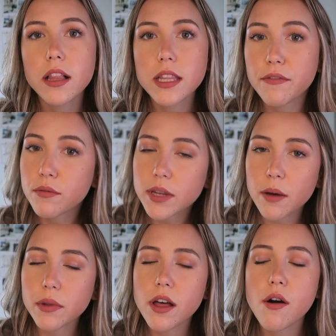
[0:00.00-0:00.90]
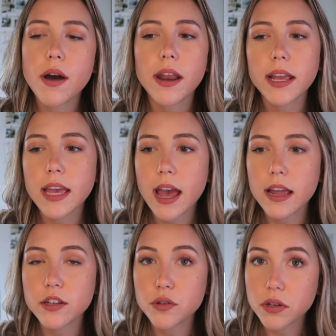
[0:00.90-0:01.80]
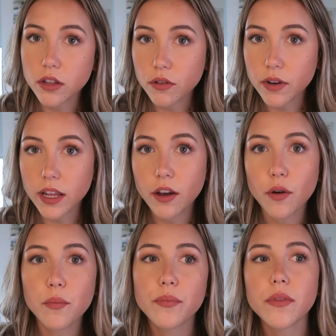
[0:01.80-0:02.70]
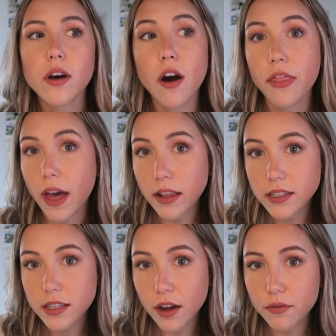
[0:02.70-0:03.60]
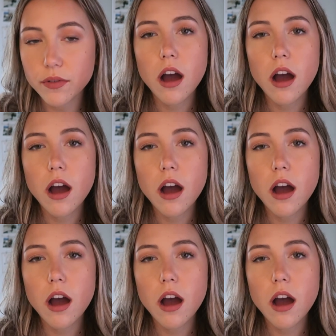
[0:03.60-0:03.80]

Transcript: leave them down below and I can do another video on that stuff.